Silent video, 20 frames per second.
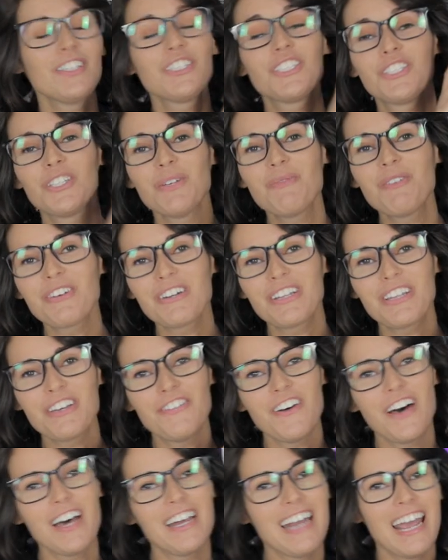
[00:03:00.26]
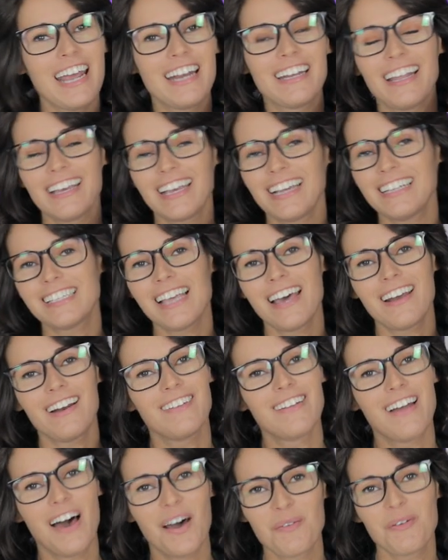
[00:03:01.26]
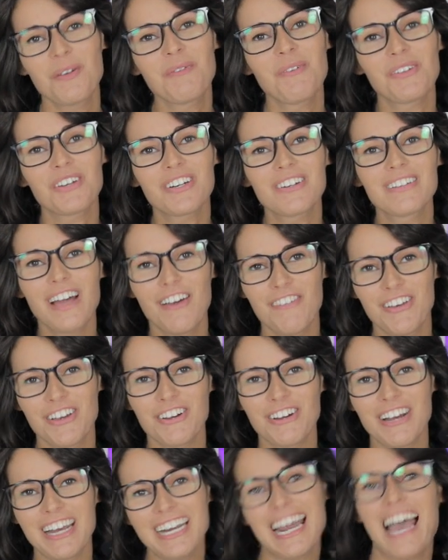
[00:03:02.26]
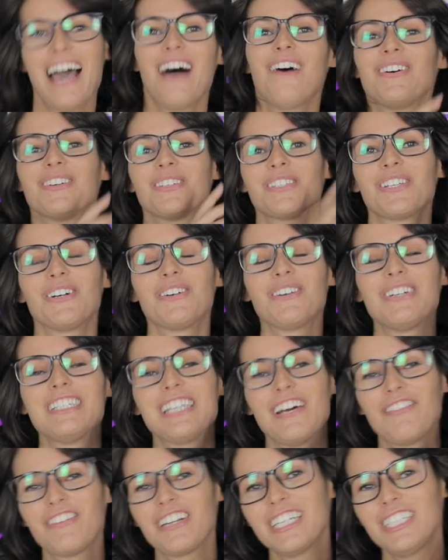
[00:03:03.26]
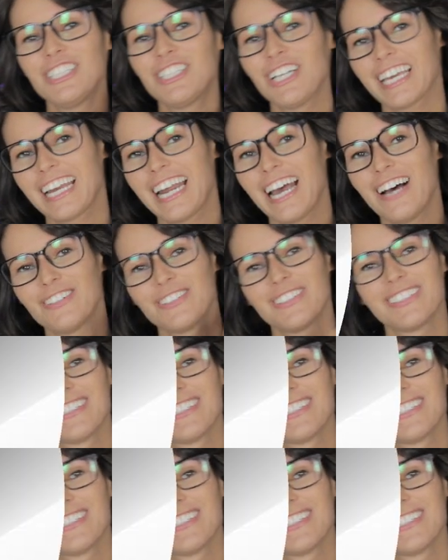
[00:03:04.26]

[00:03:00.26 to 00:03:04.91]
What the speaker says: this should be really fun, and like I said, a lot of people are loving it right now, so definitely check it out.